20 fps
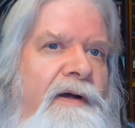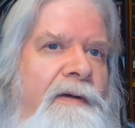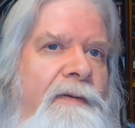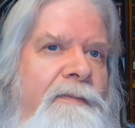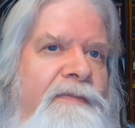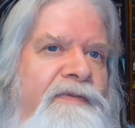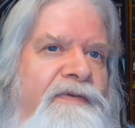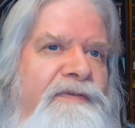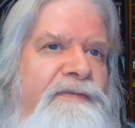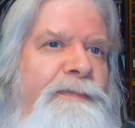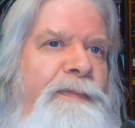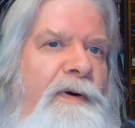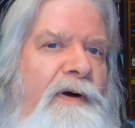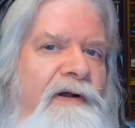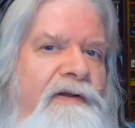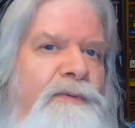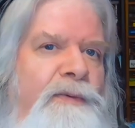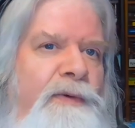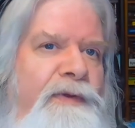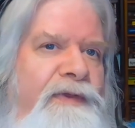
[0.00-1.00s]

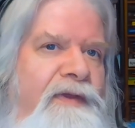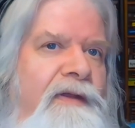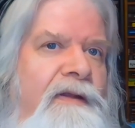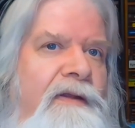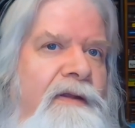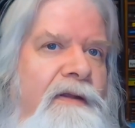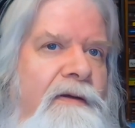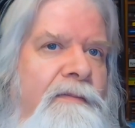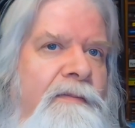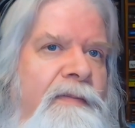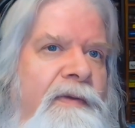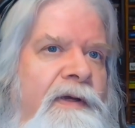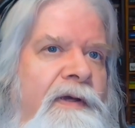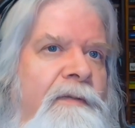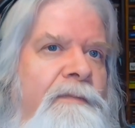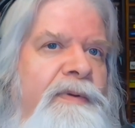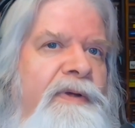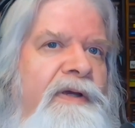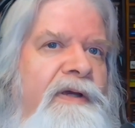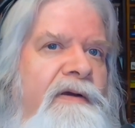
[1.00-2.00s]
spots within them,
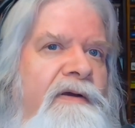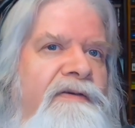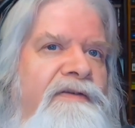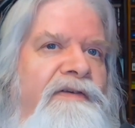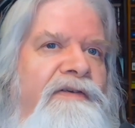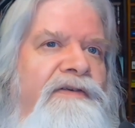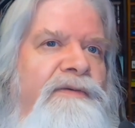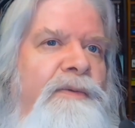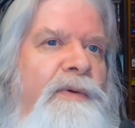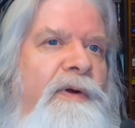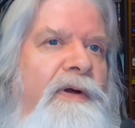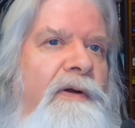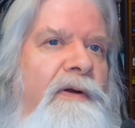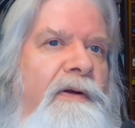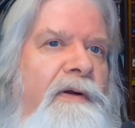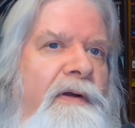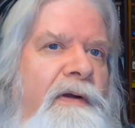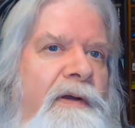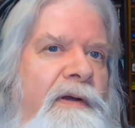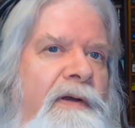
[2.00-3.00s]
because it's
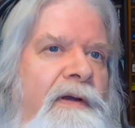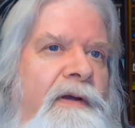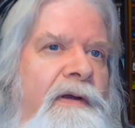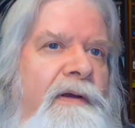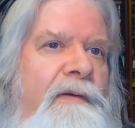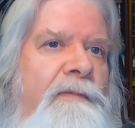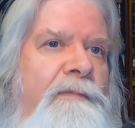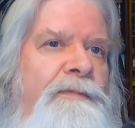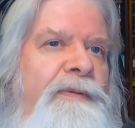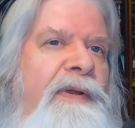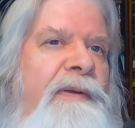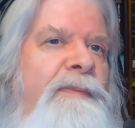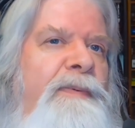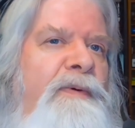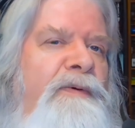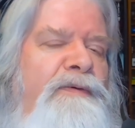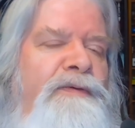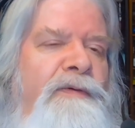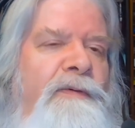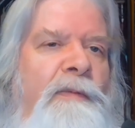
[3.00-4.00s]
where
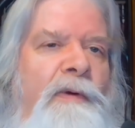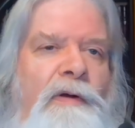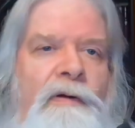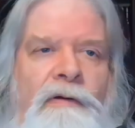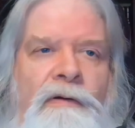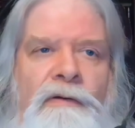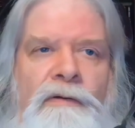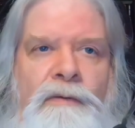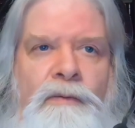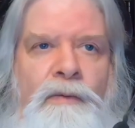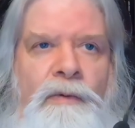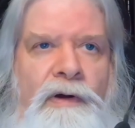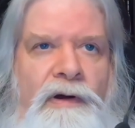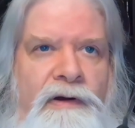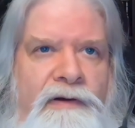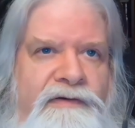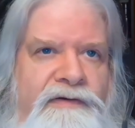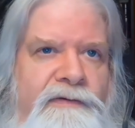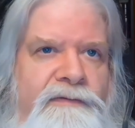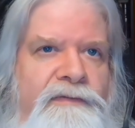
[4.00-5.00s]
people from all
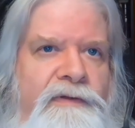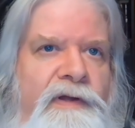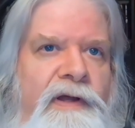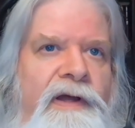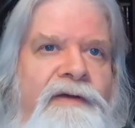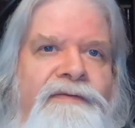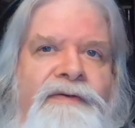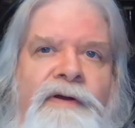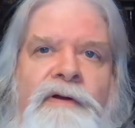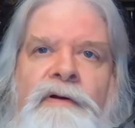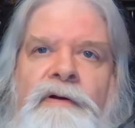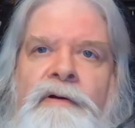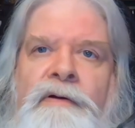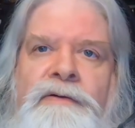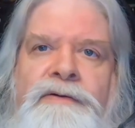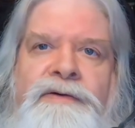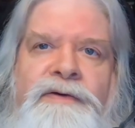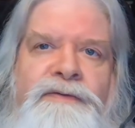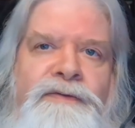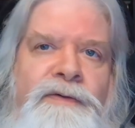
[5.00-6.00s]
walks of life at
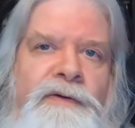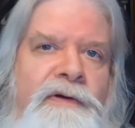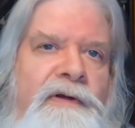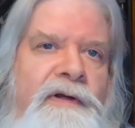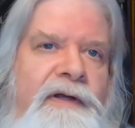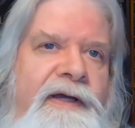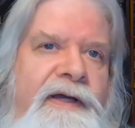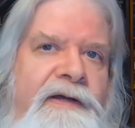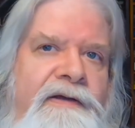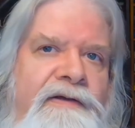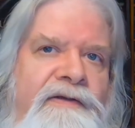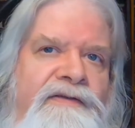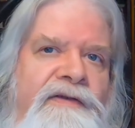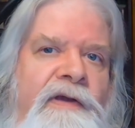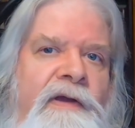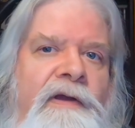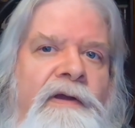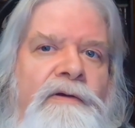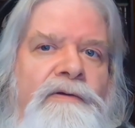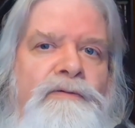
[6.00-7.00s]
all different lands
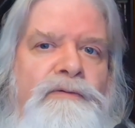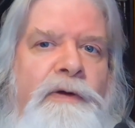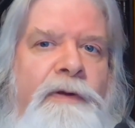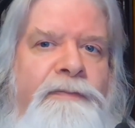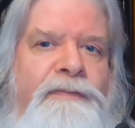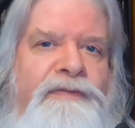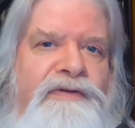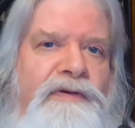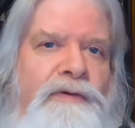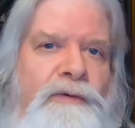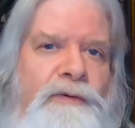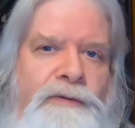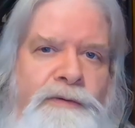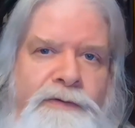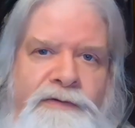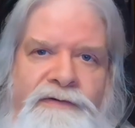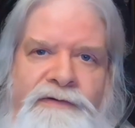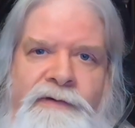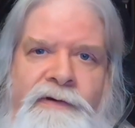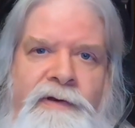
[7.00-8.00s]
rub
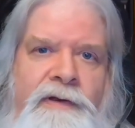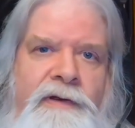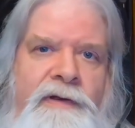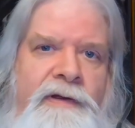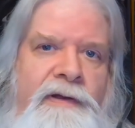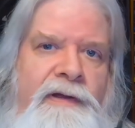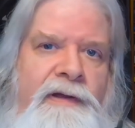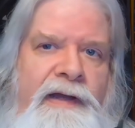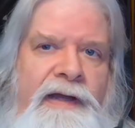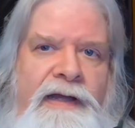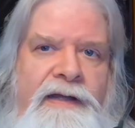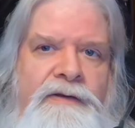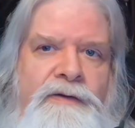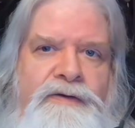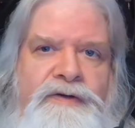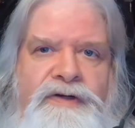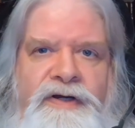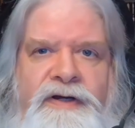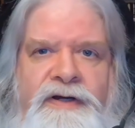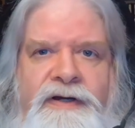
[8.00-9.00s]
shoulders, and
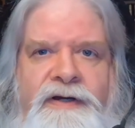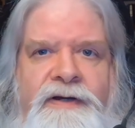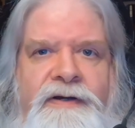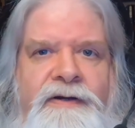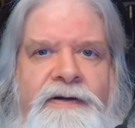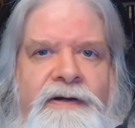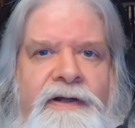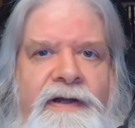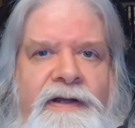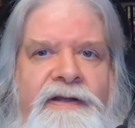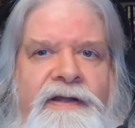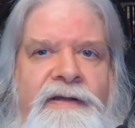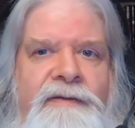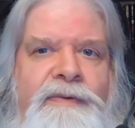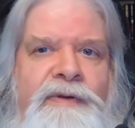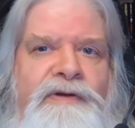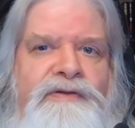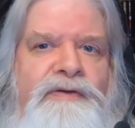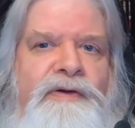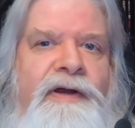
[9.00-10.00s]
they're tired, and they've
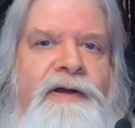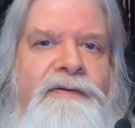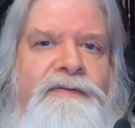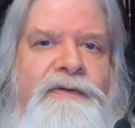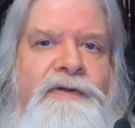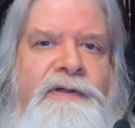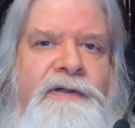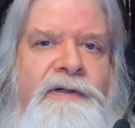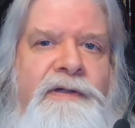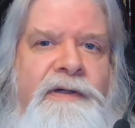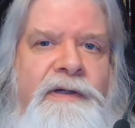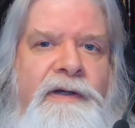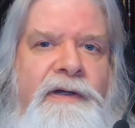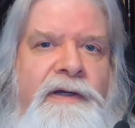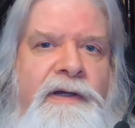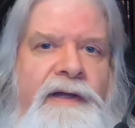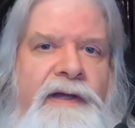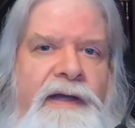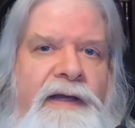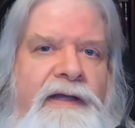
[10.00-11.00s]
been traveling,
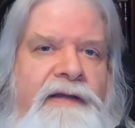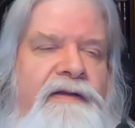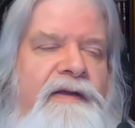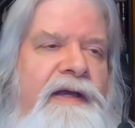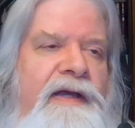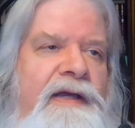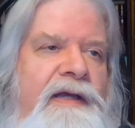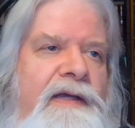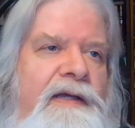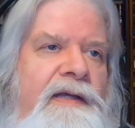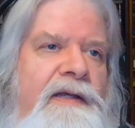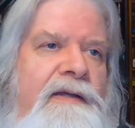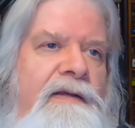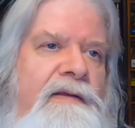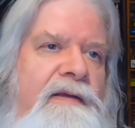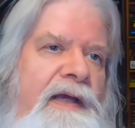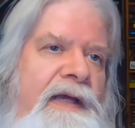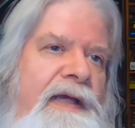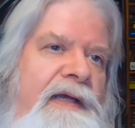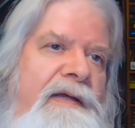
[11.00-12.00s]
and they
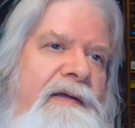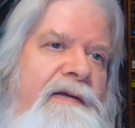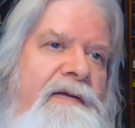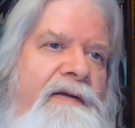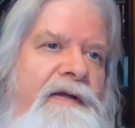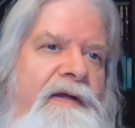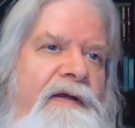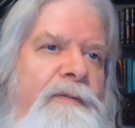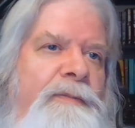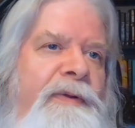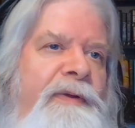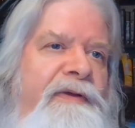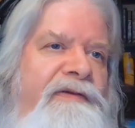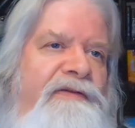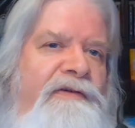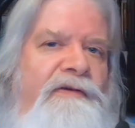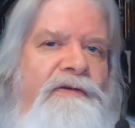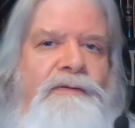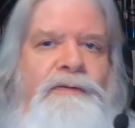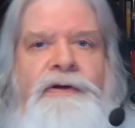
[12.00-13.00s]
need a
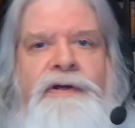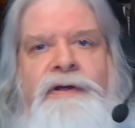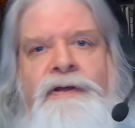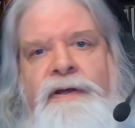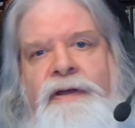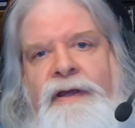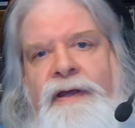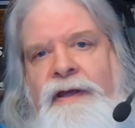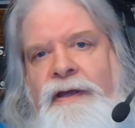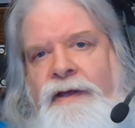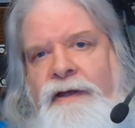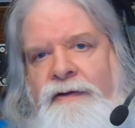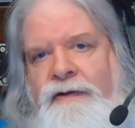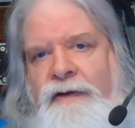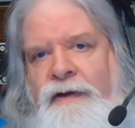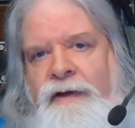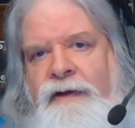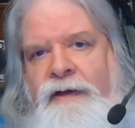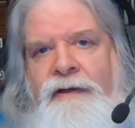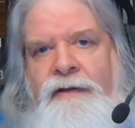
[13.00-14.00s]
place to drink, and
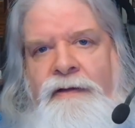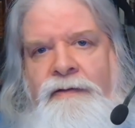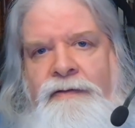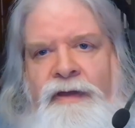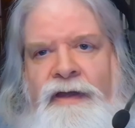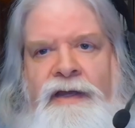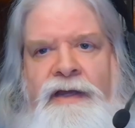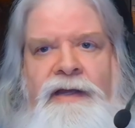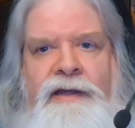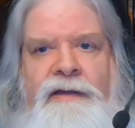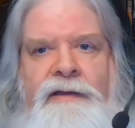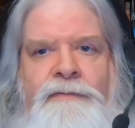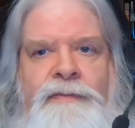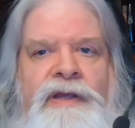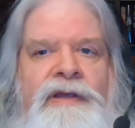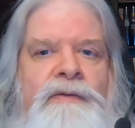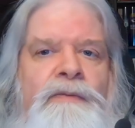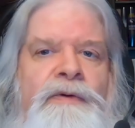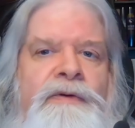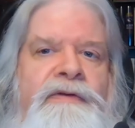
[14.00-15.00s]
they
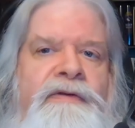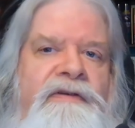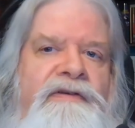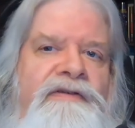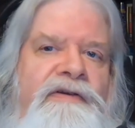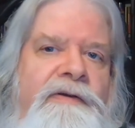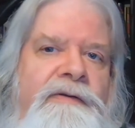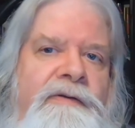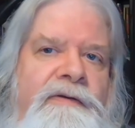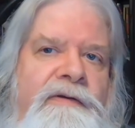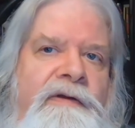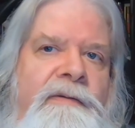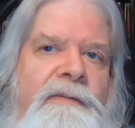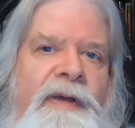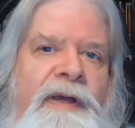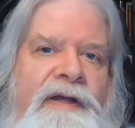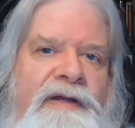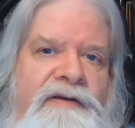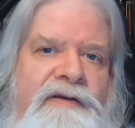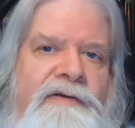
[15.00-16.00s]
meet with each other, they
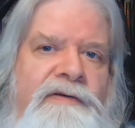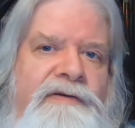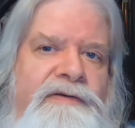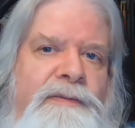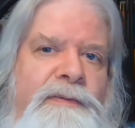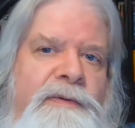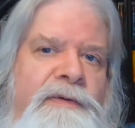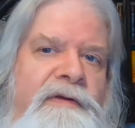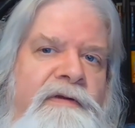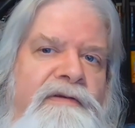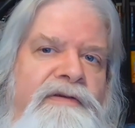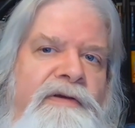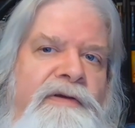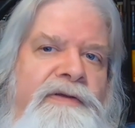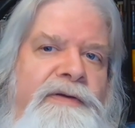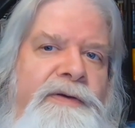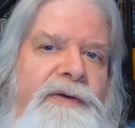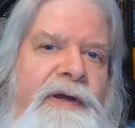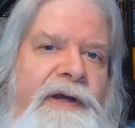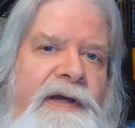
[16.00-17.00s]
make deals with each
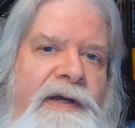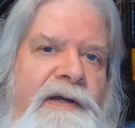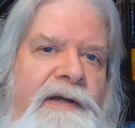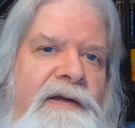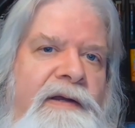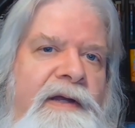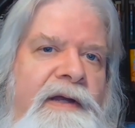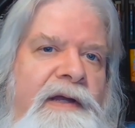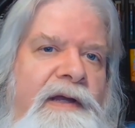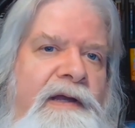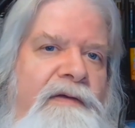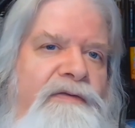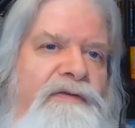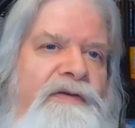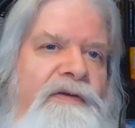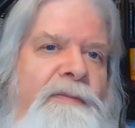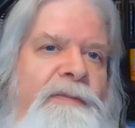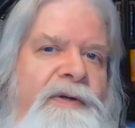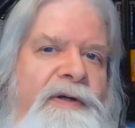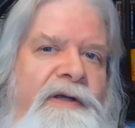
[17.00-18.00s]
other, and if
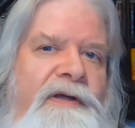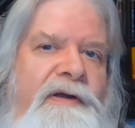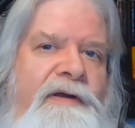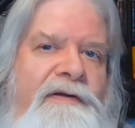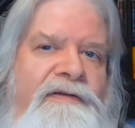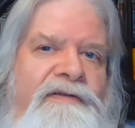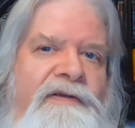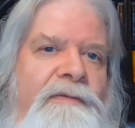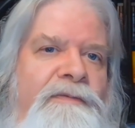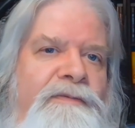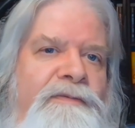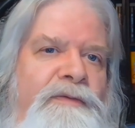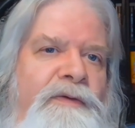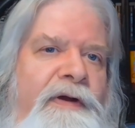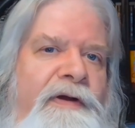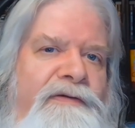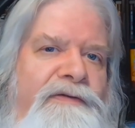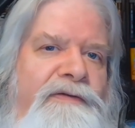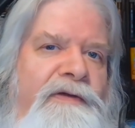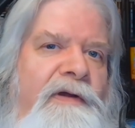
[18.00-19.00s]
somebody cuts up
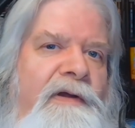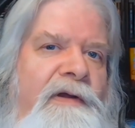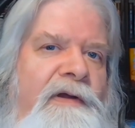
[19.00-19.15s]
fresh,